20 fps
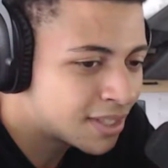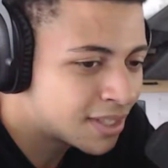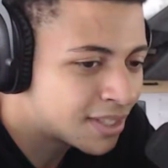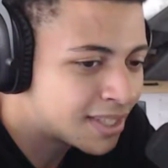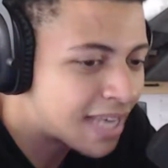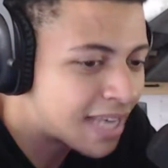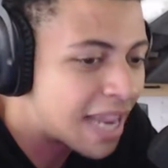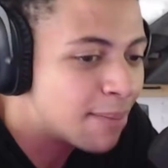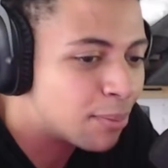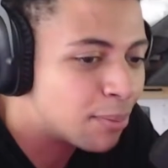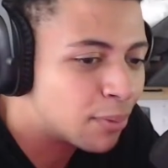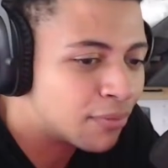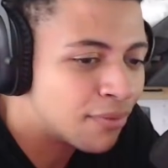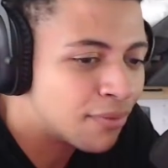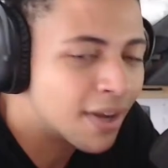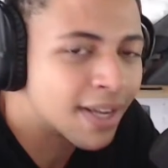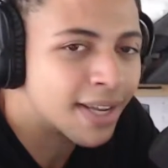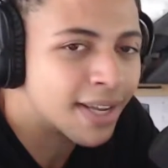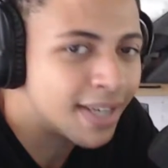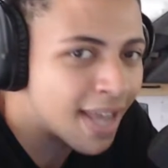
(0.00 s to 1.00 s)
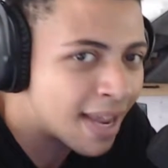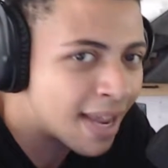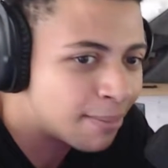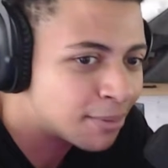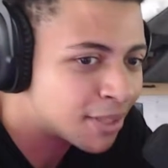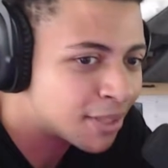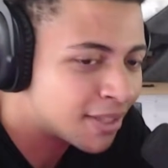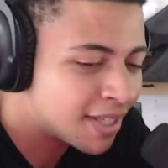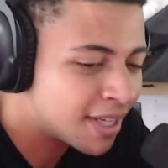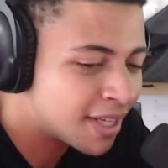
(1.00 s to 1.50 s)
staple names
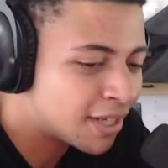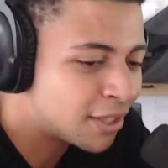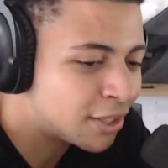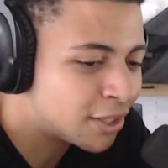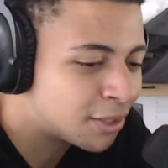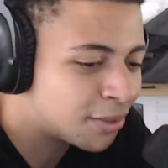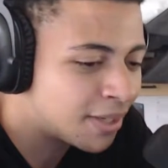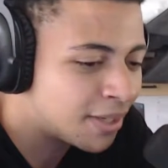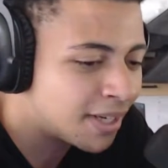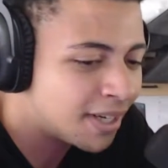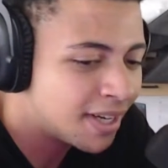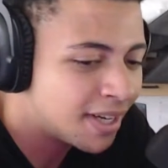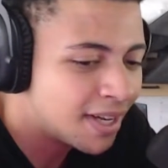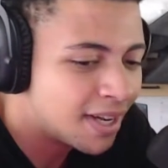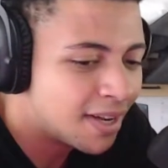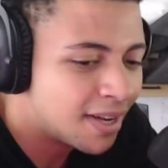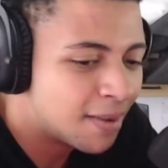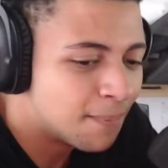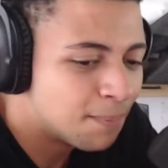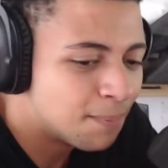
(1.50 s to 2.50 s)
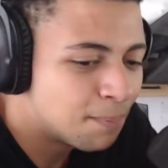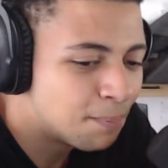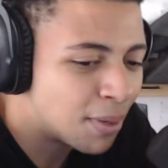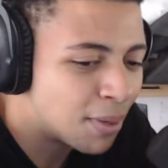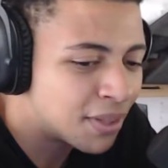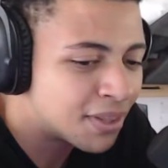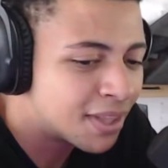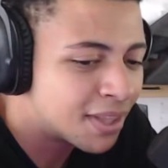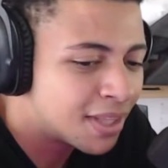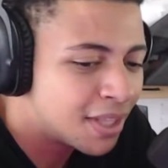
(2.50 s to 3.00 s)
in the industry,
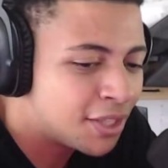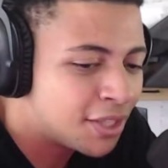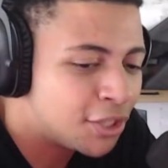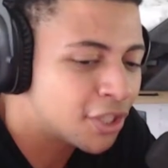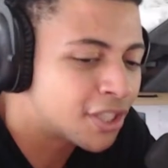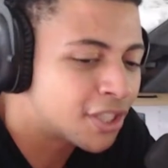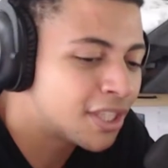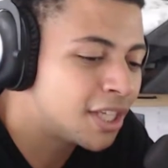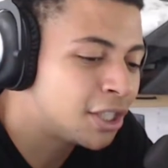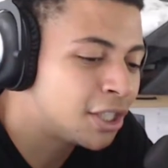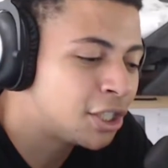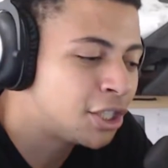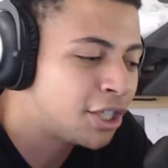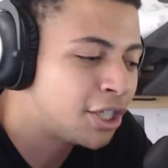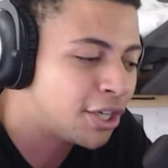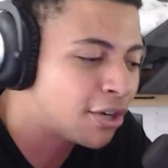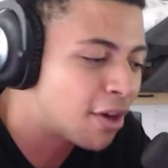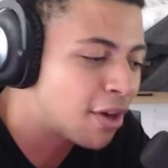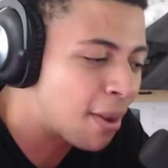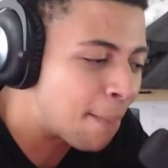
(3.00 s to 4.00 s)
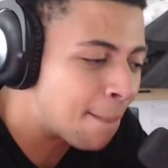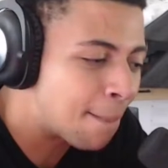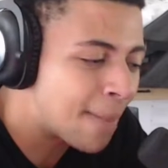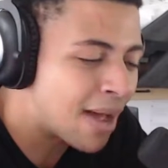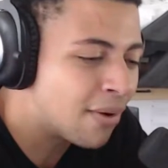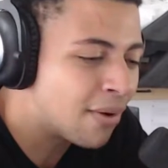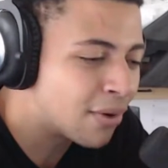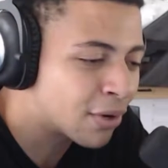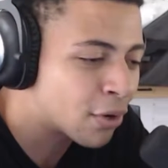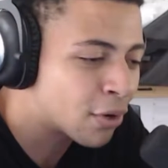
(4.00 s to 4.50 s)
but just the sheer
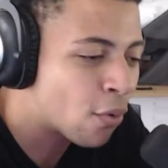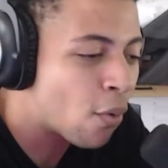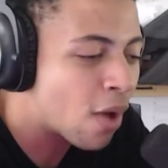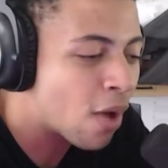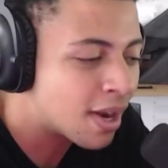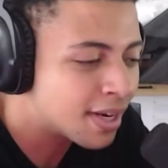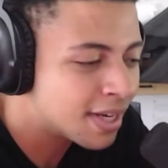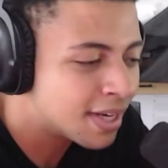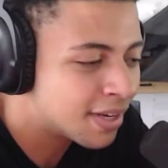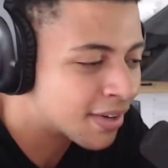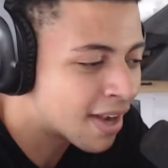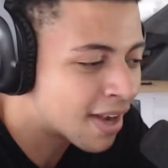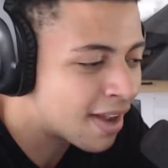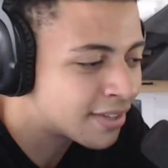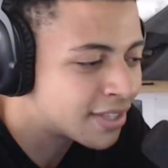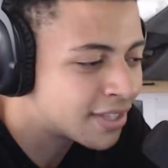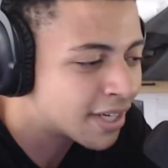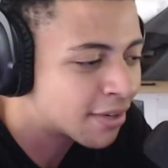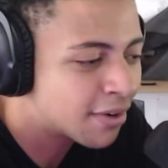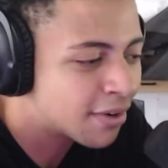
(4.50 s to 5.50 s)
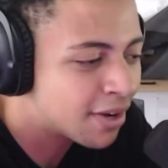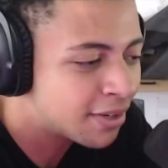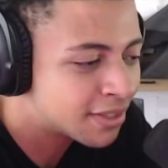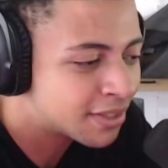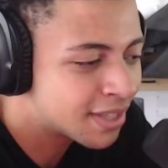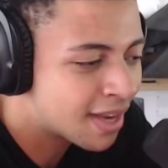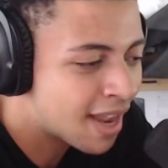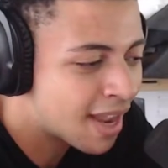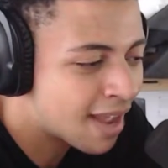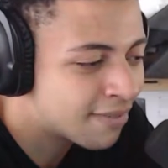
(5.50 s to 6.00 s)
amount or quantity of content creators
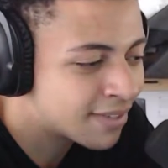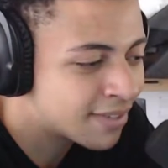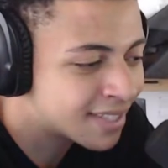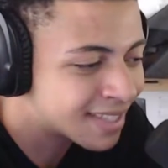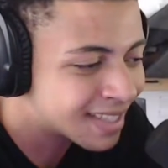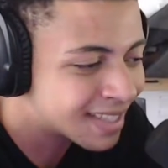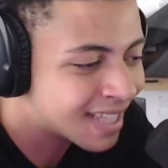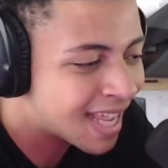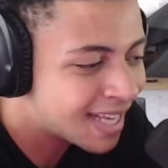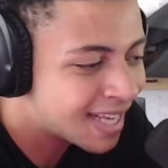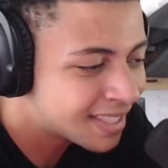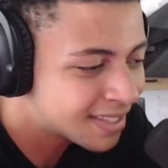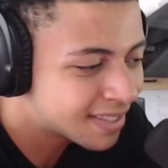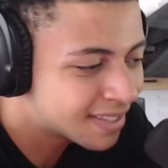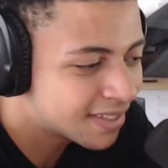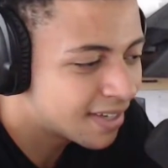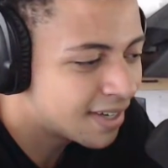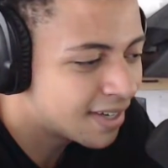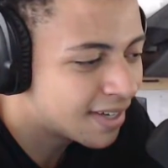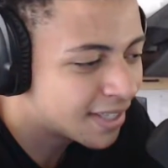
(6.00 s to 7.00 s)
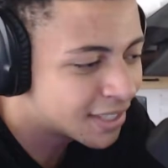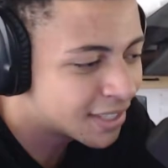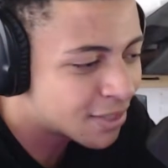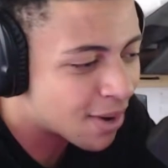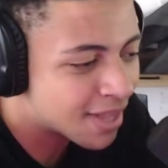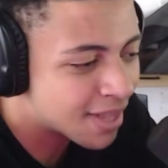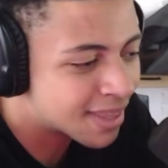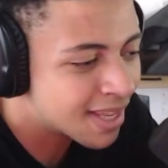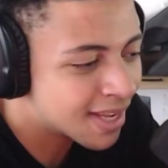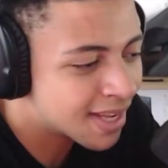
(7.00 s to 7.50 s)
they have is less but
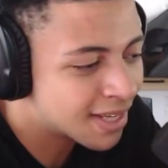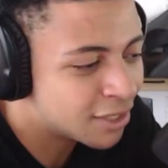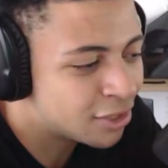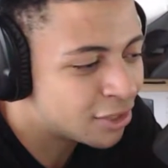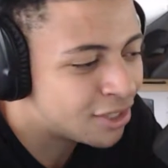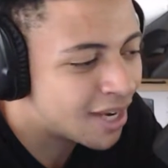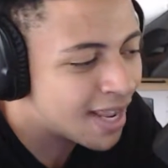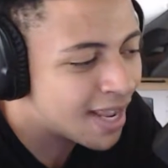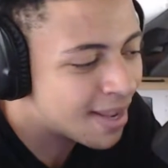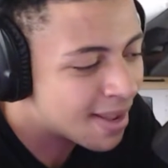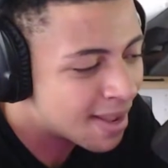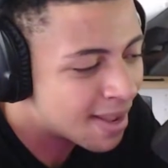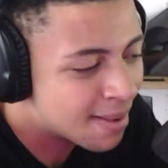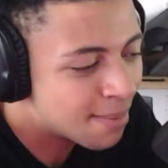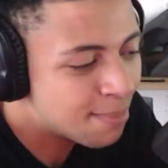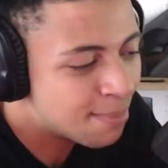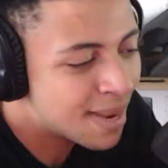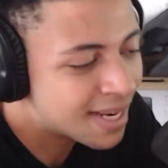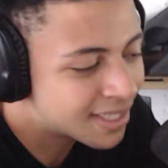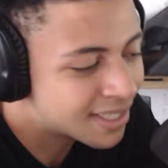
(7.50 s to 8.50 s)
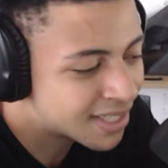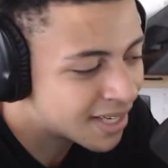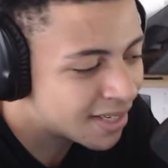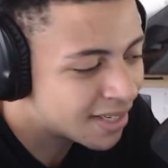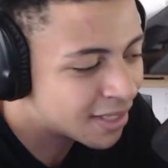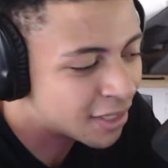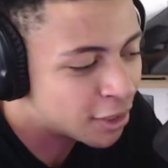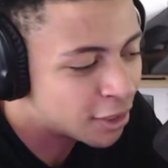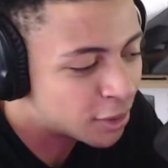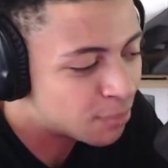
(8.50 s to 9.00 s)
I think in, it, it, makes the
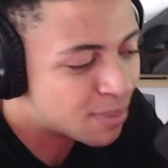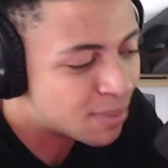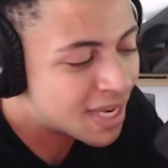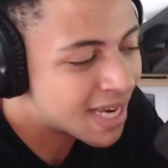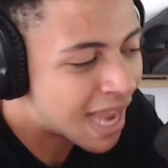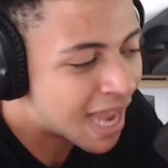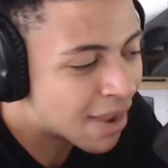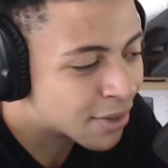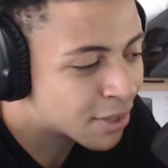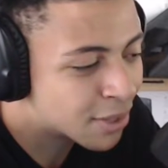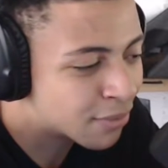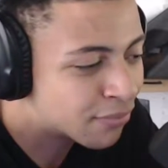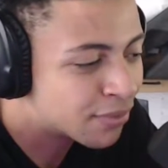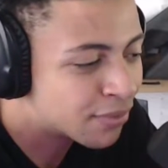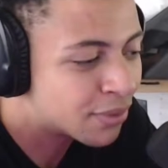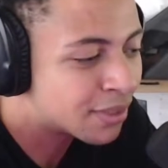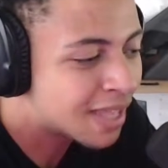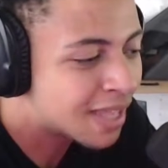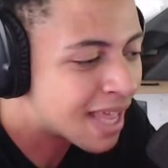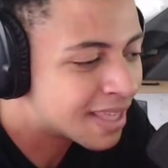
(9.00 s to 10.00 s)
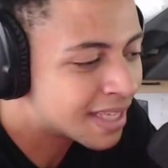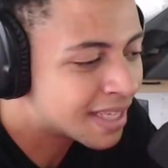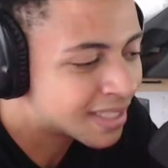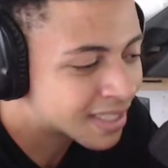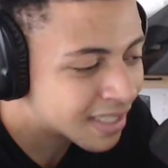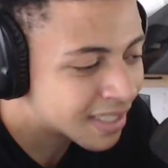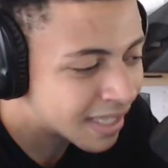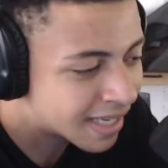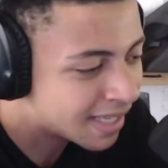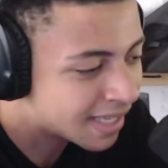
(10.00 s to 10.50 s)
just being out here feel a lot less
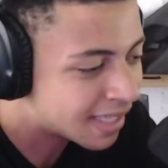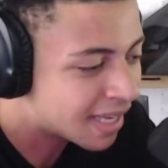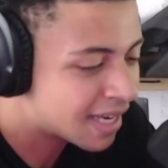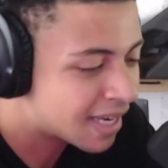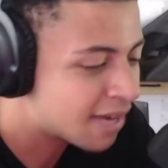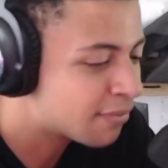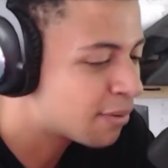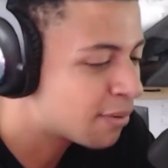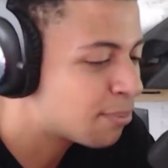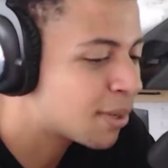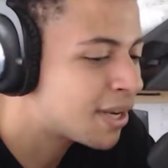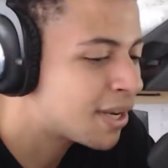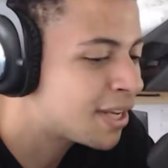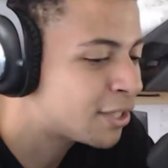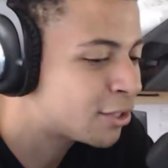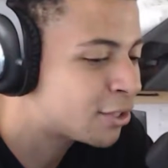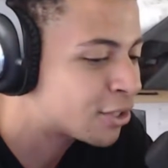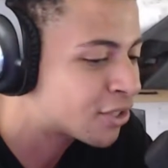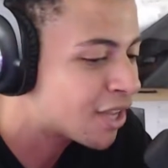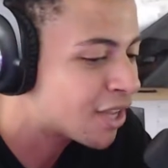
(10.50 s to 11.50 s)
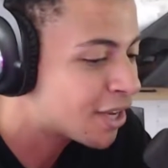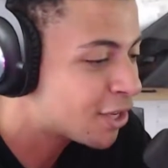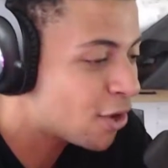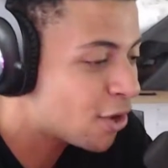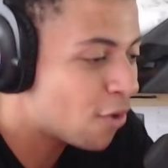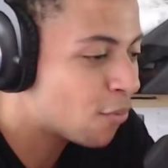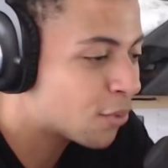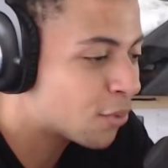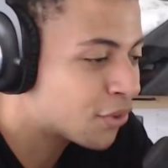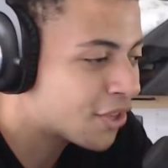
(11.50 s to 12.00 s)
clicky. Like everybody is just like,
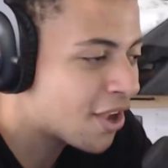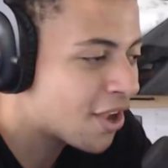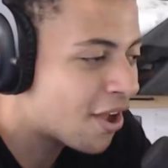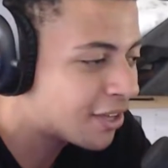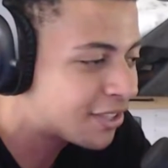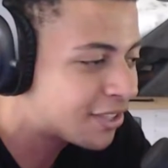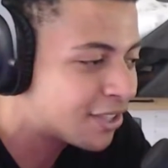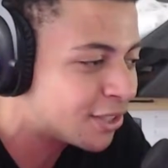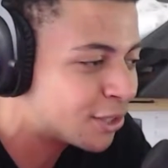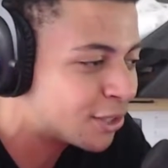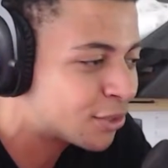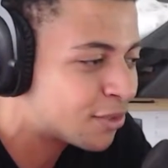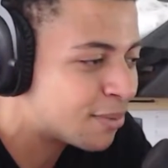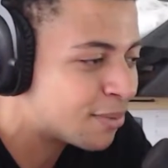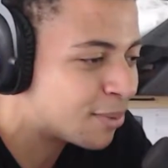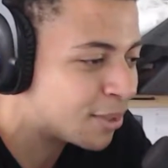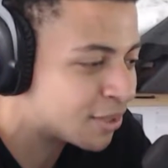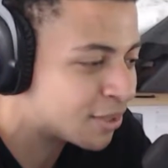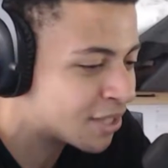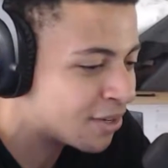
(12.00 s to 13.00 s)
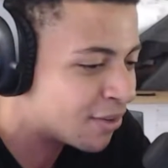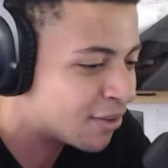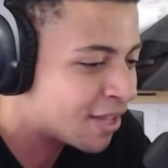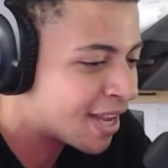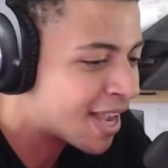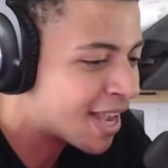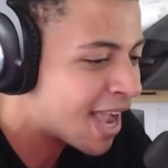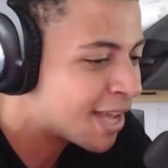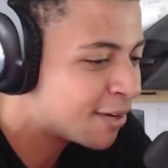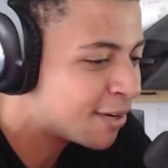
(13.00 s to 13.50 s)
"Yo, we're the Austin streamers," and they
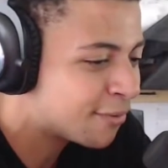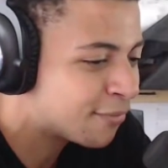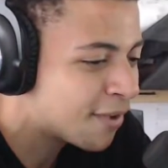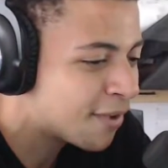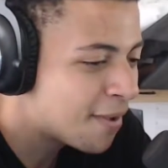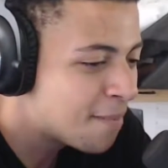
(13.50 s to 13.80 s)
kind of